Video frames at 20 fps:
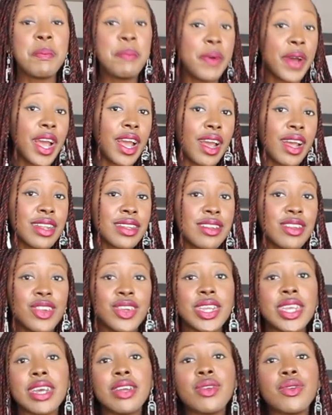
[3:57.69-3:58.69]
But
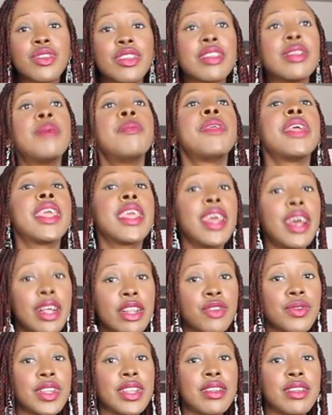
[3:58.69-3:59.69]
you can do something
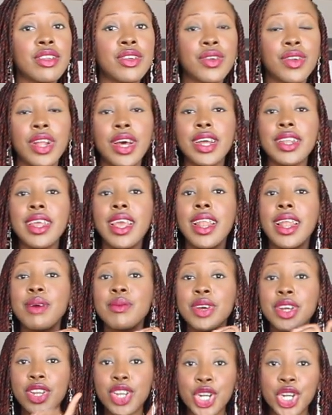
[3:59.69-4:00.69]
else with this culotte, and
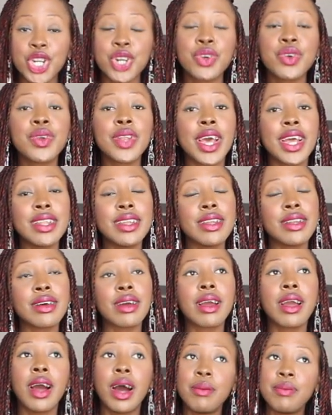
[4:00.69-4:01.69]
I'm gonna show you that in a
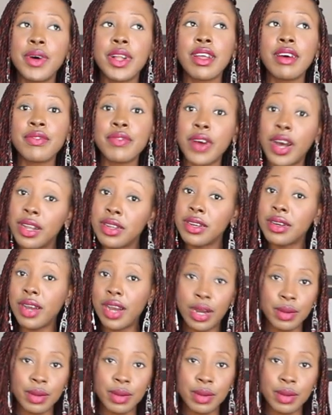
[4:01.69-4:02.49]
couple of other